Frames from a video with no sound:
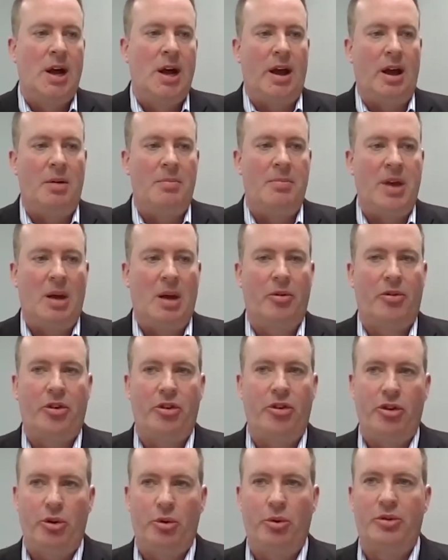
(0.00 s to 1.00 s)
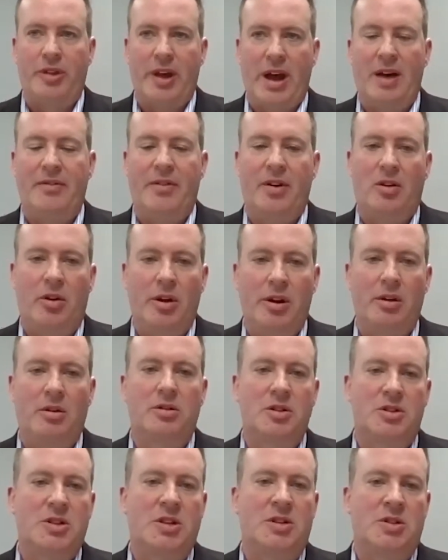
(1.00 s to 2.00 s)
and be able to use that for clinical
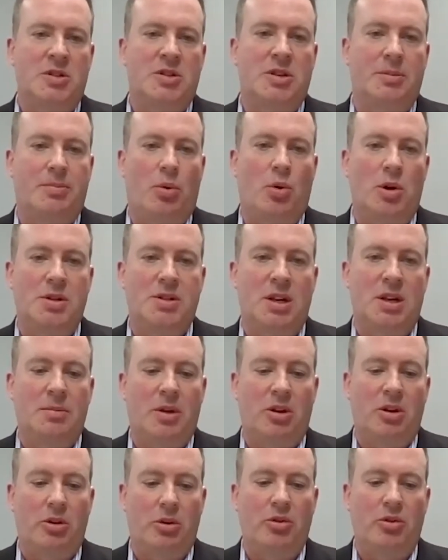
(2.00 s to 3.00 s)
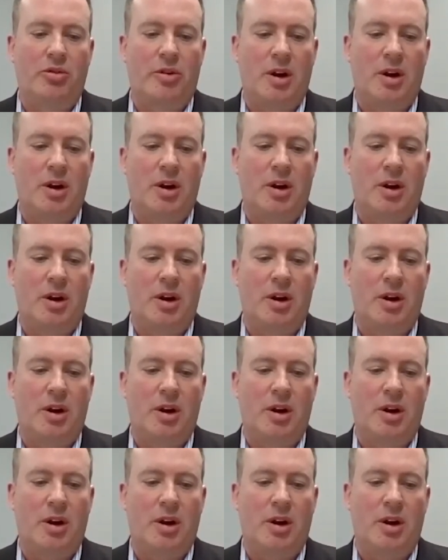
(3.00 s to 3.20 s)
decision support is going to be huge for